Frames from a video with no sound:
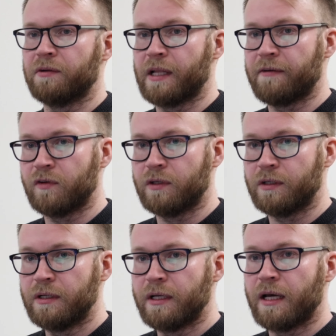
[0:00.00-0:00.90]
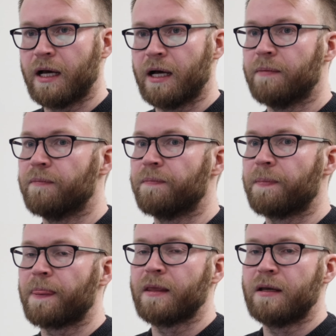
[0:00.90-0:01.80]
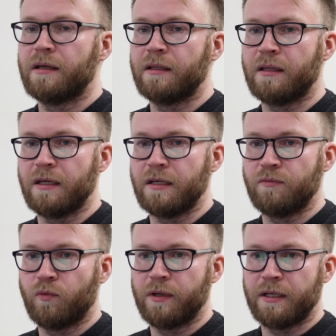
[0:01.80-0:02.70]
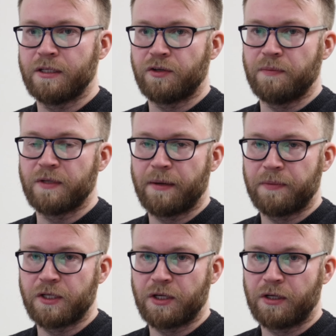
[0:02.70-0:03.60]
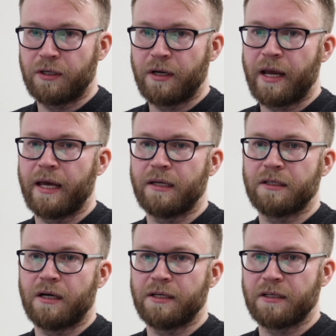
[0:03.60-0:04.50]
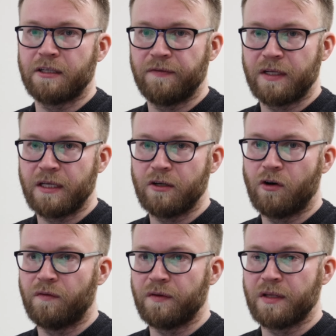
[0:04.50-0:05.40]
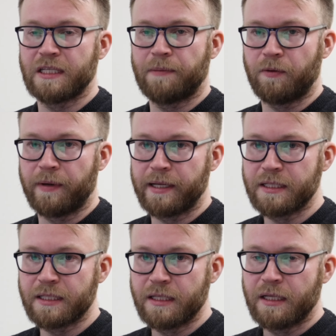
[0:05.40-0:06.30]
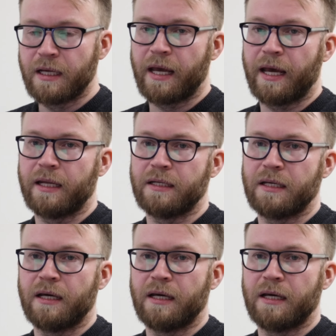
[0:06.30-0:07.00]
level, the in-stream temperature and conductivity over the summer months, and